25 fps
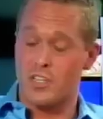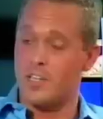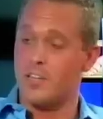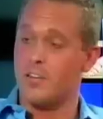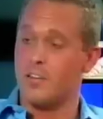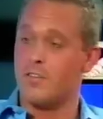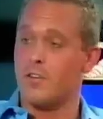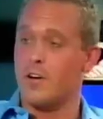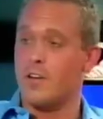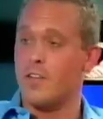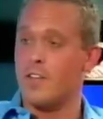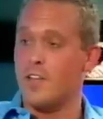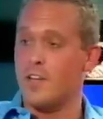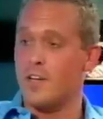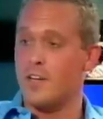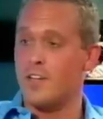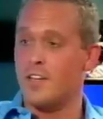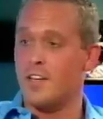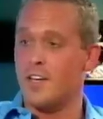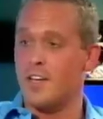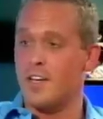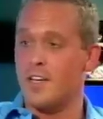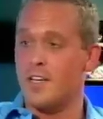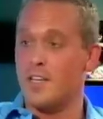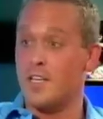your friend
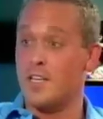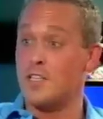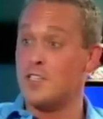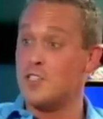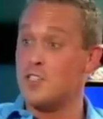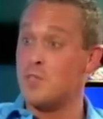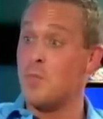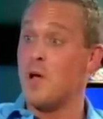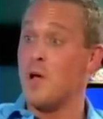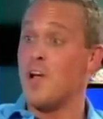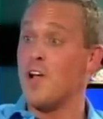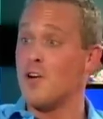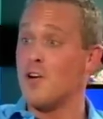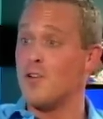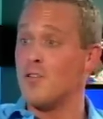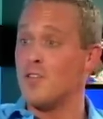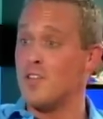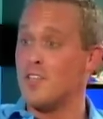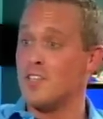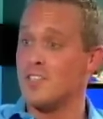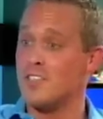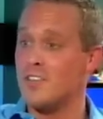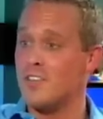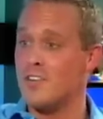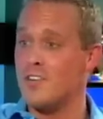that inspired
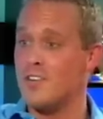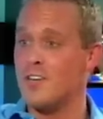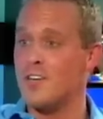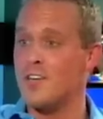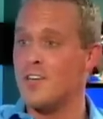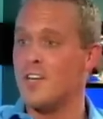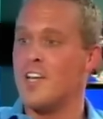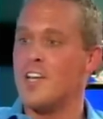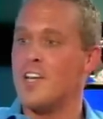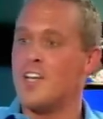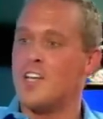this song,